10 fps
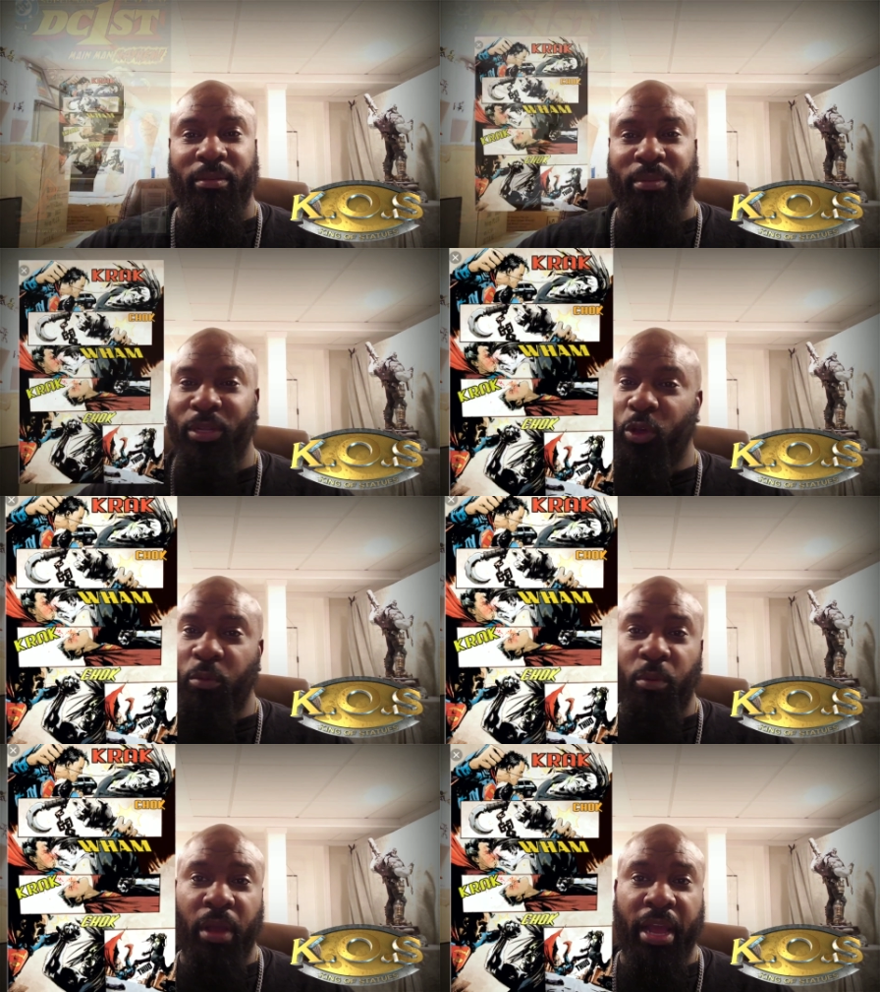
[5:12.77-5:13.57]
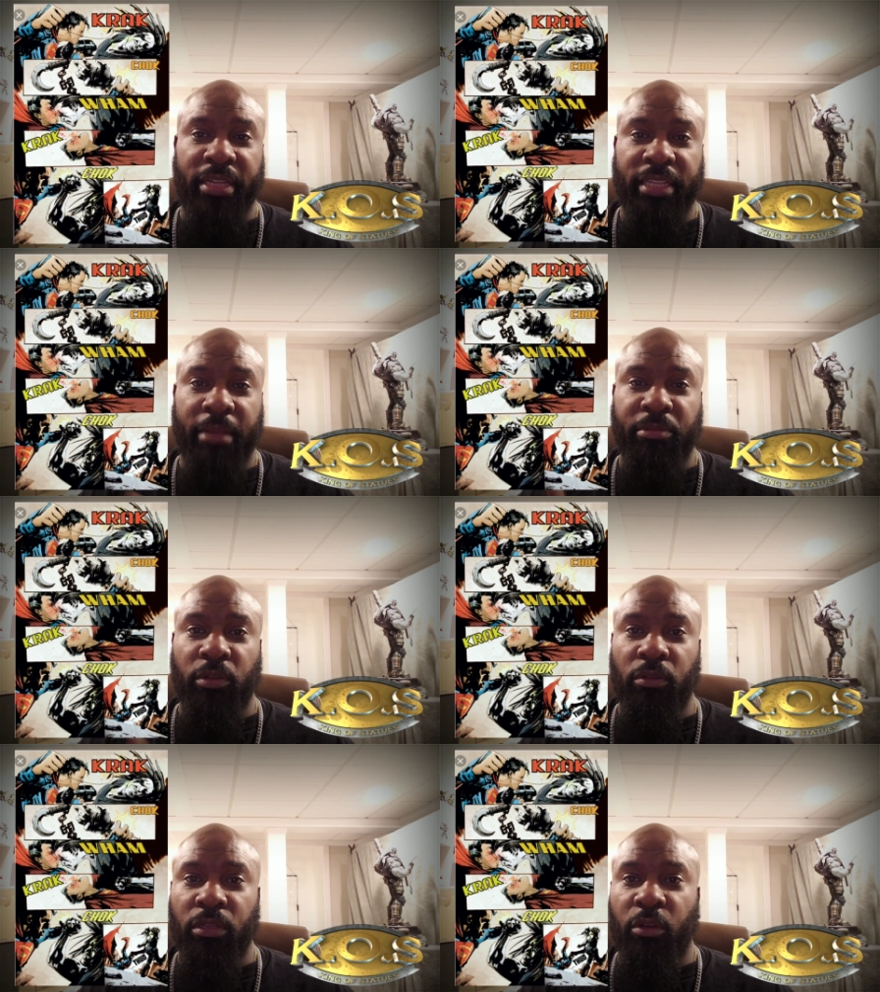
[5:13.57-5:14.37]
But Lobo has
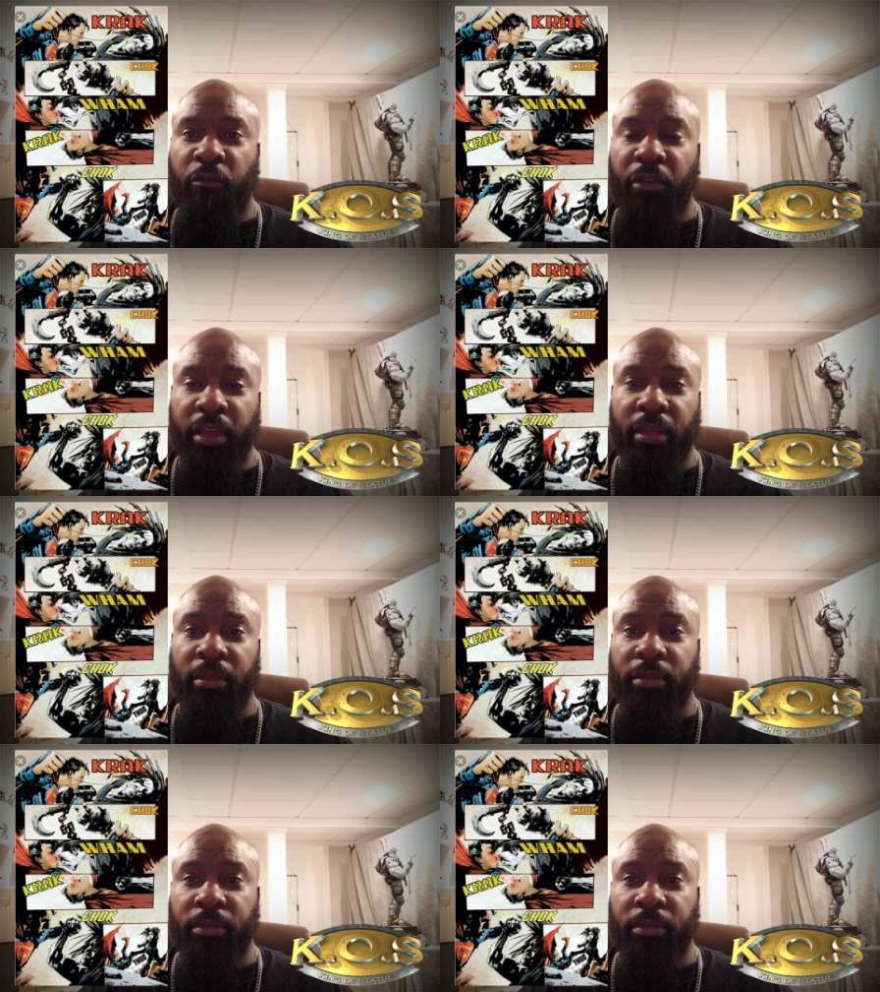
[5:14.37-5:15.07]
absolutely no fear.